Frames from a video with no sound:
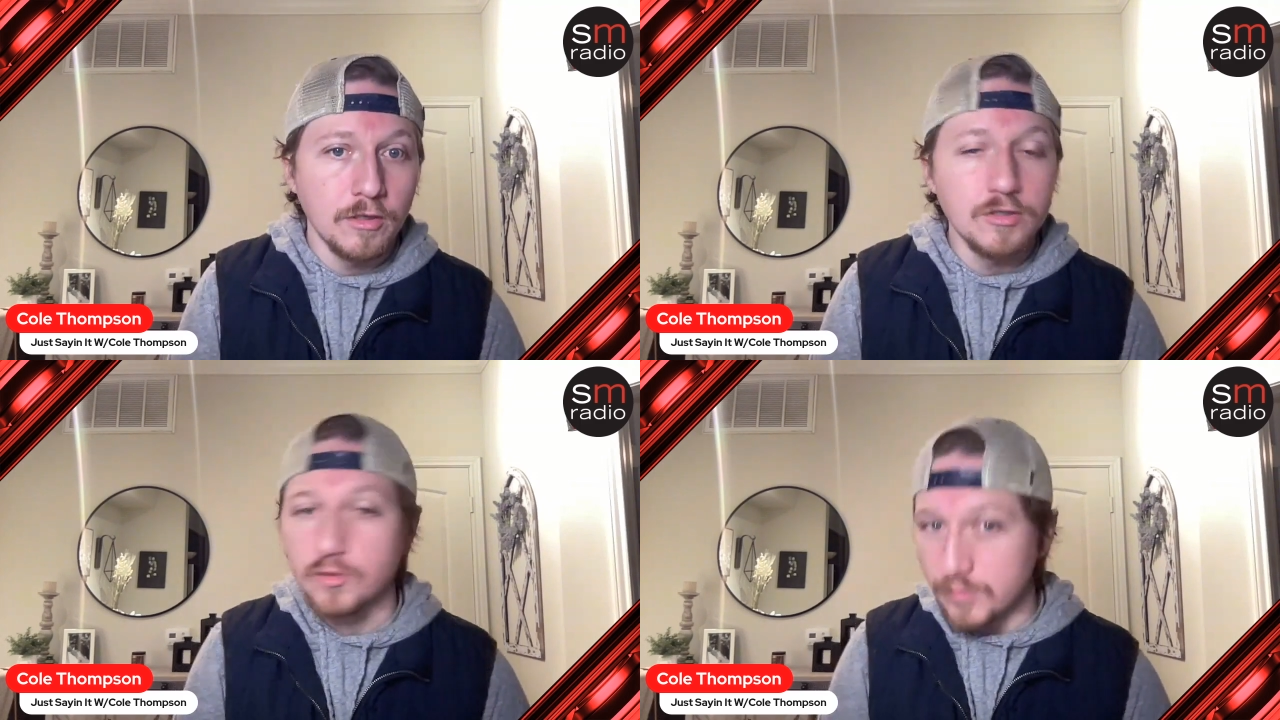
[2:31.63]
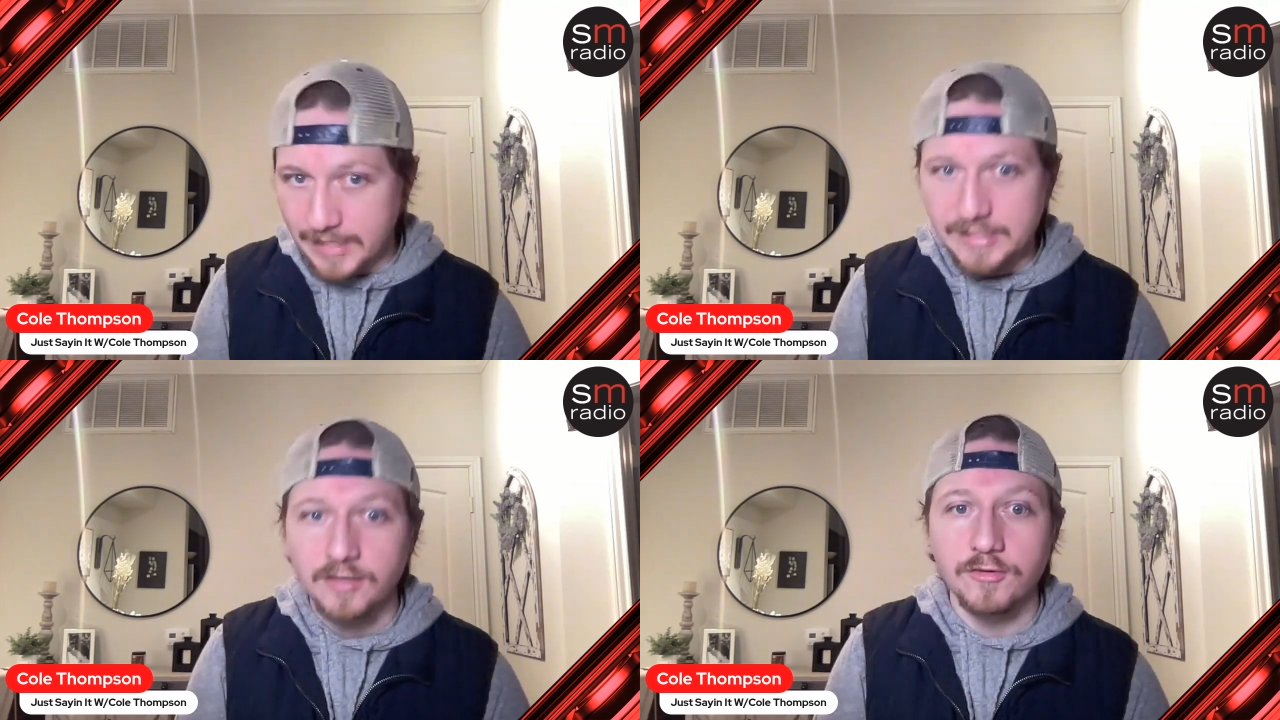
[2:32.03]
to
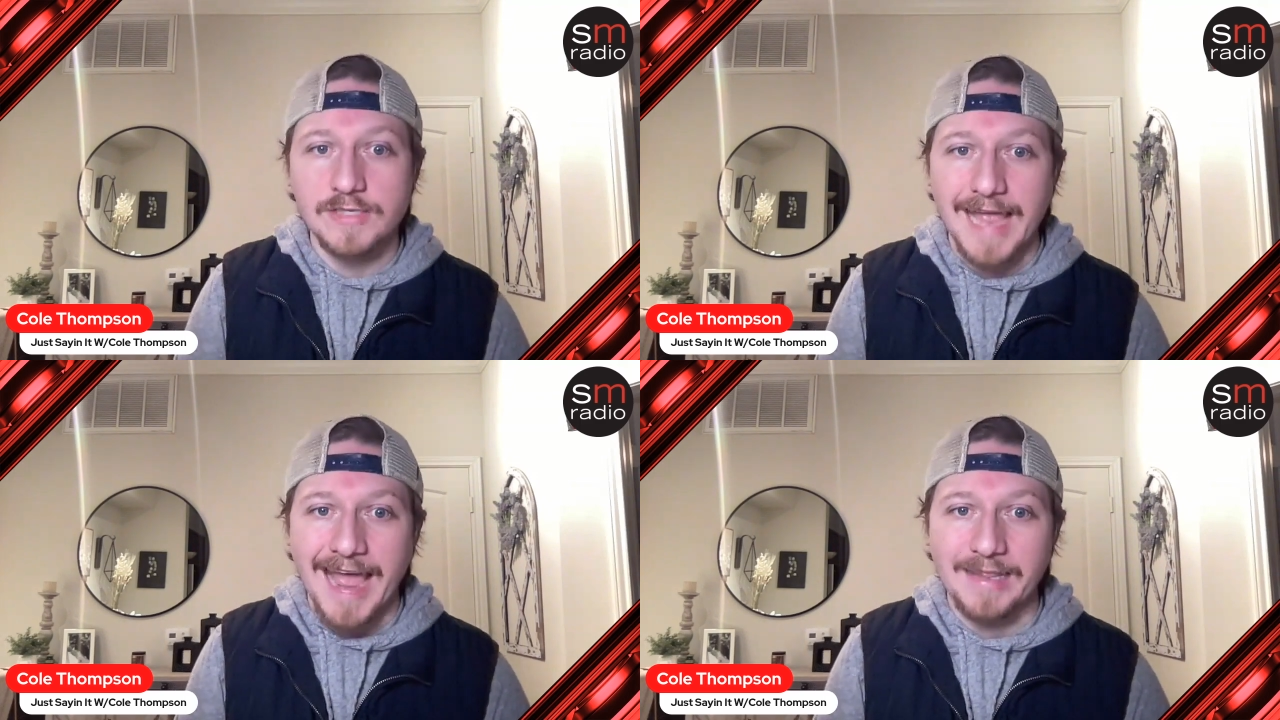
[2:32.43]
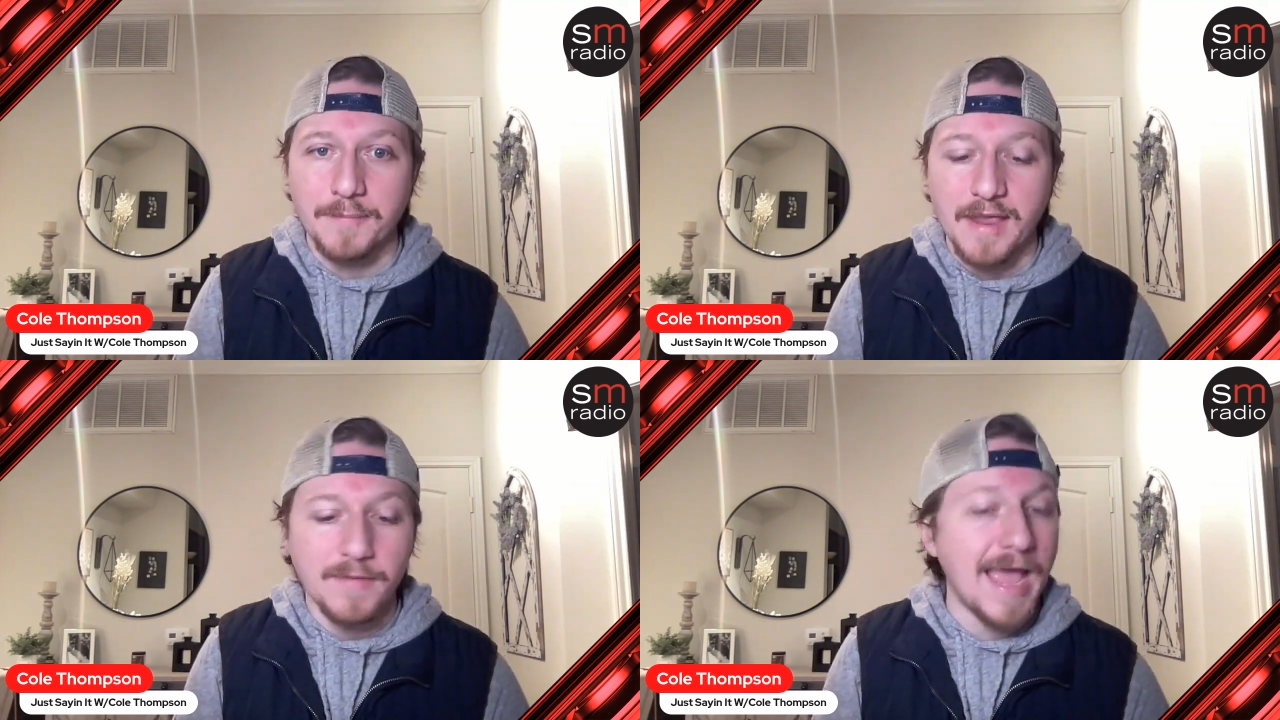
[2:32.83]
Tuscaloosa,
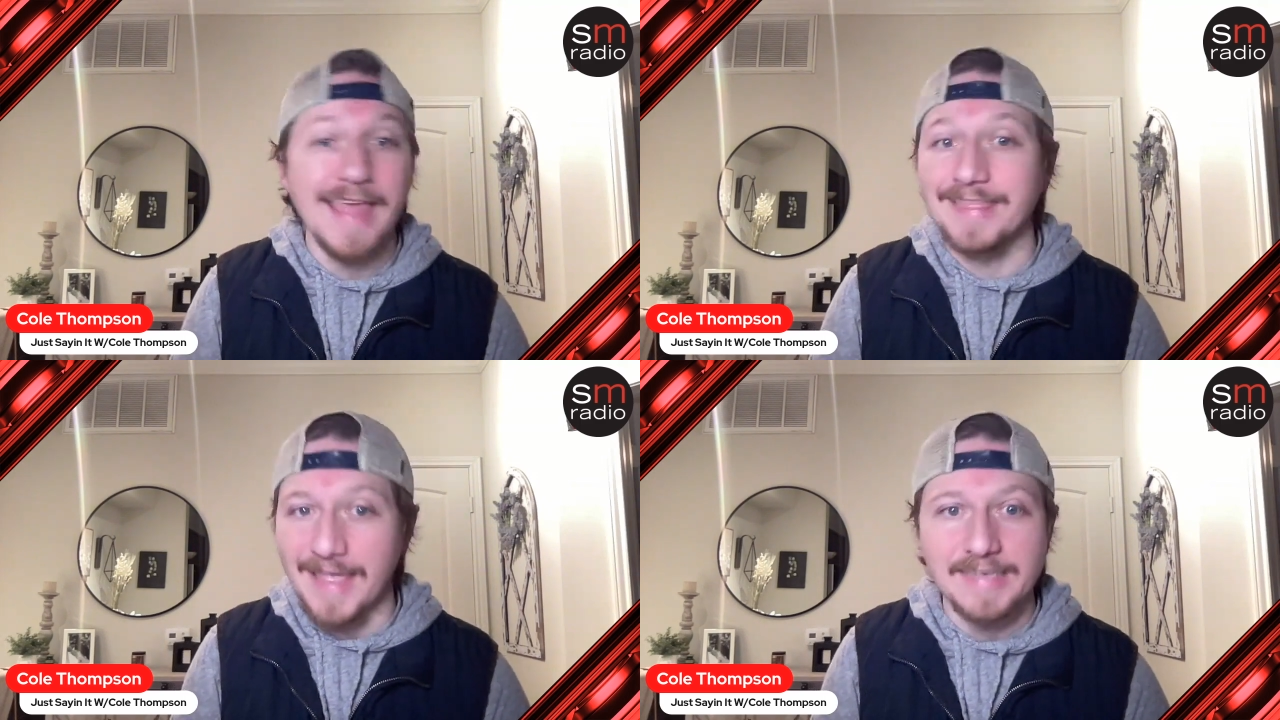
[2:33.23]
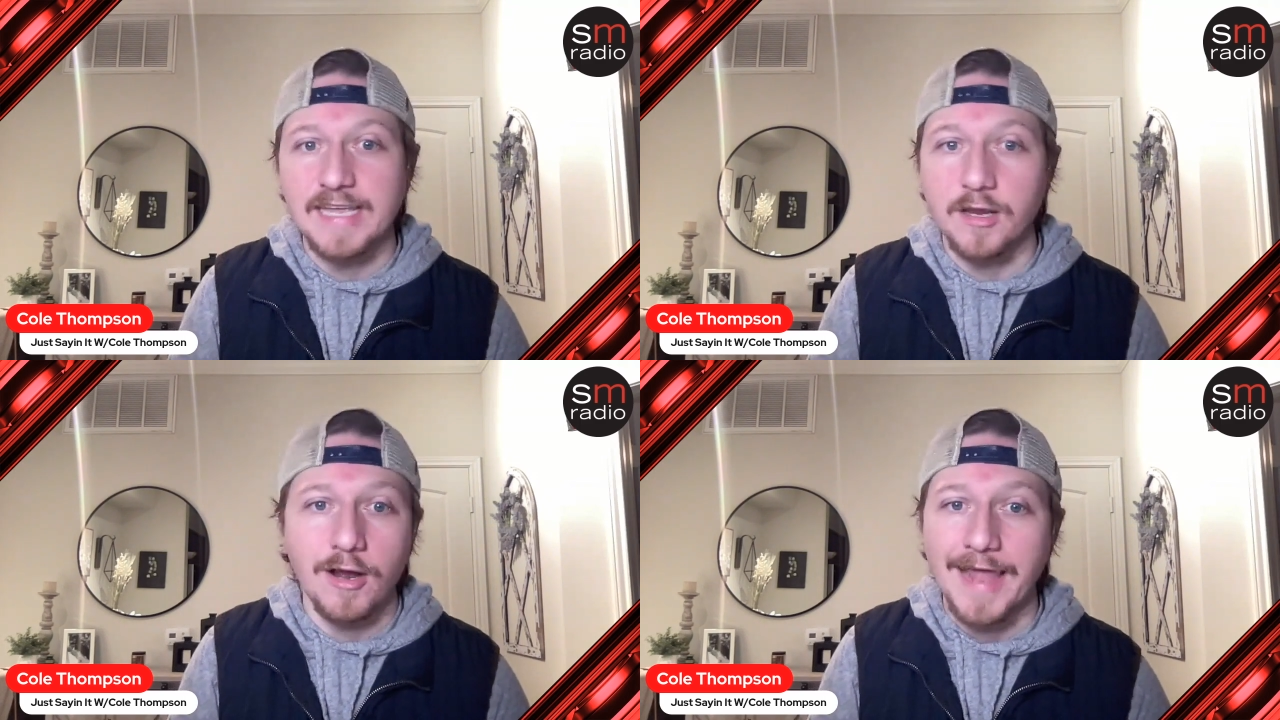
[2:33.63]
Alabama, and they
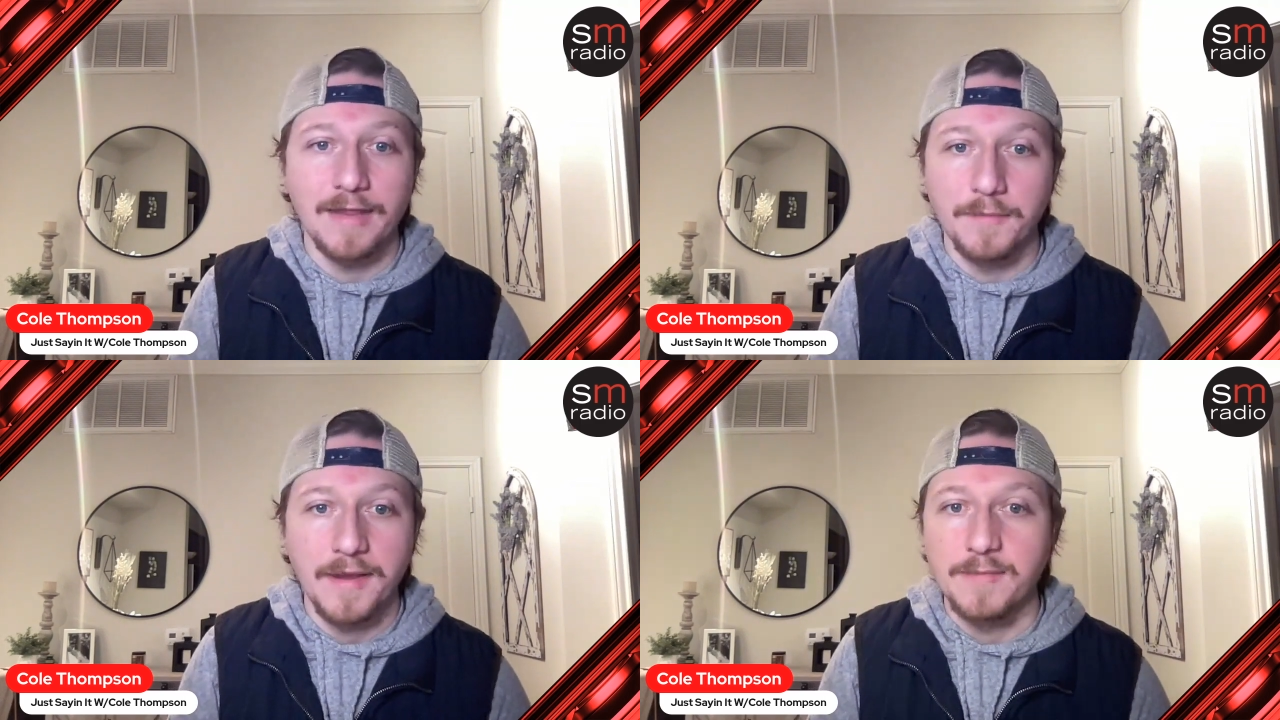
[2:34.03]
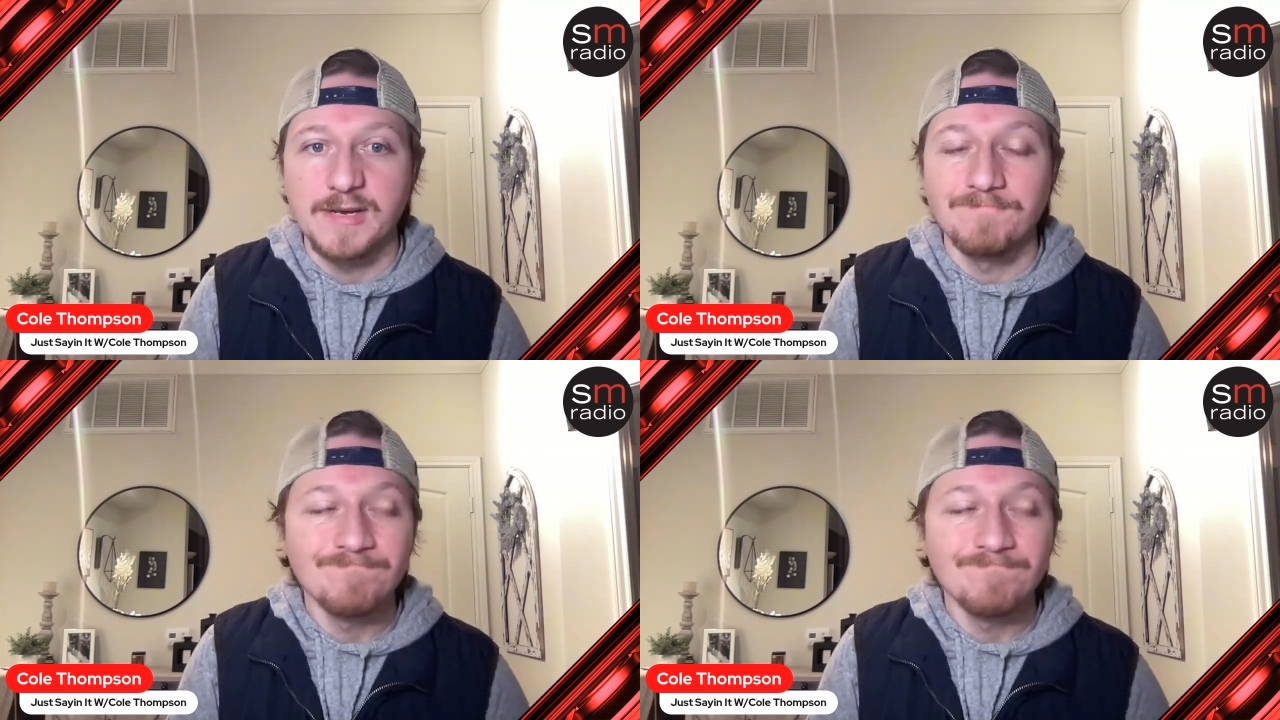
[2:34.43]
take on Alabama.